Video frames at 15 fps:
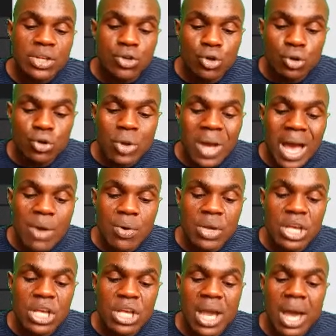Use your arrow
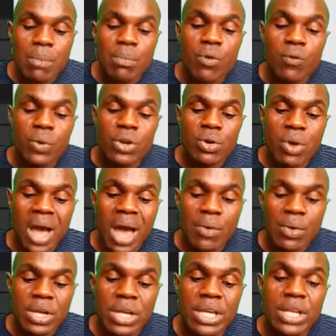key and move with your
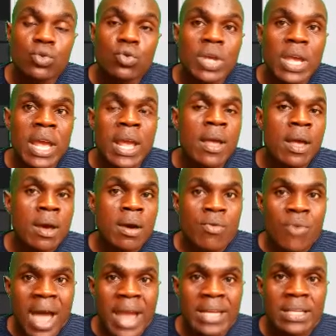arrow key to the
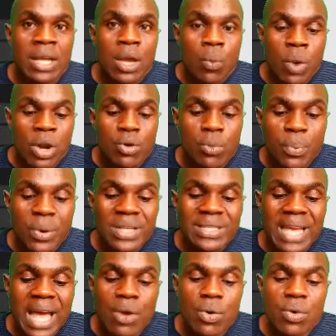right. When you press
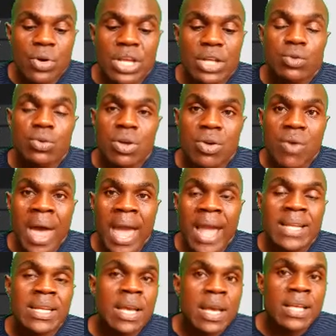the arrow key to the
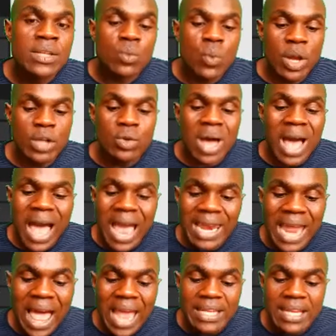right, it's going to
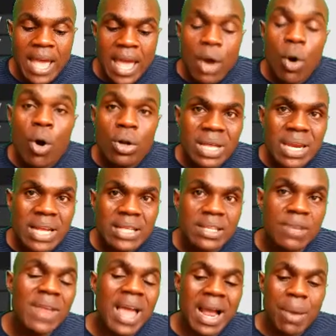highlight.
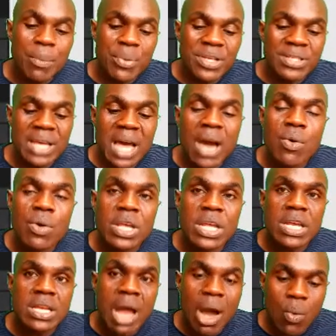Alternatively, I can press the arrow
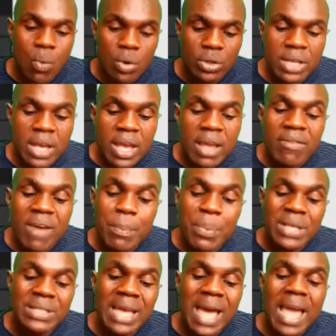key downwards. If I
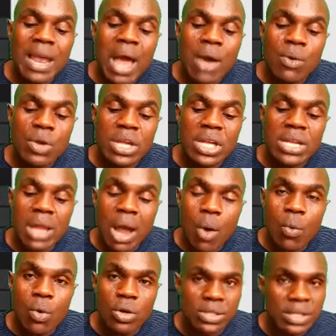press the arrow key
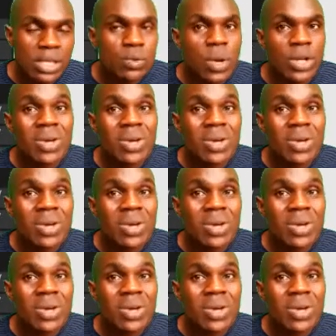downwards, it's going to